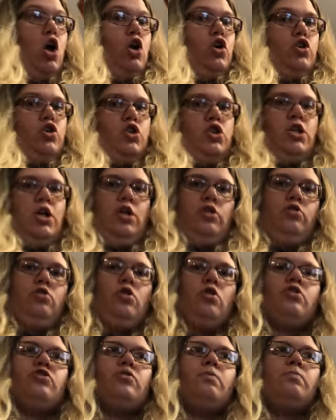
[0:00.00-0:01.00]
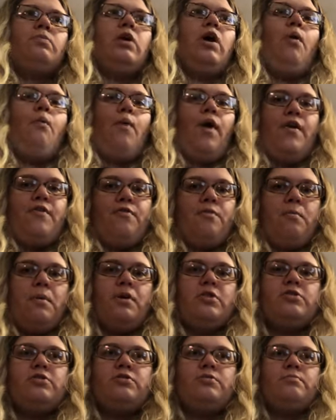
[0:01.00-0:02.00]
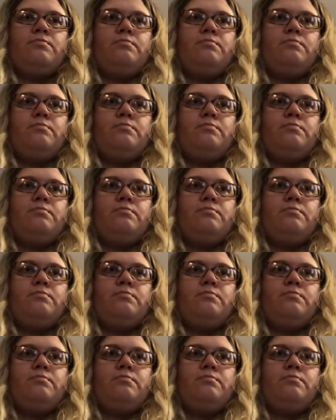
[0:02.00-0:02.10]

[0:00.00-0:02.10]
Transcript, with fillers: She took something away from us.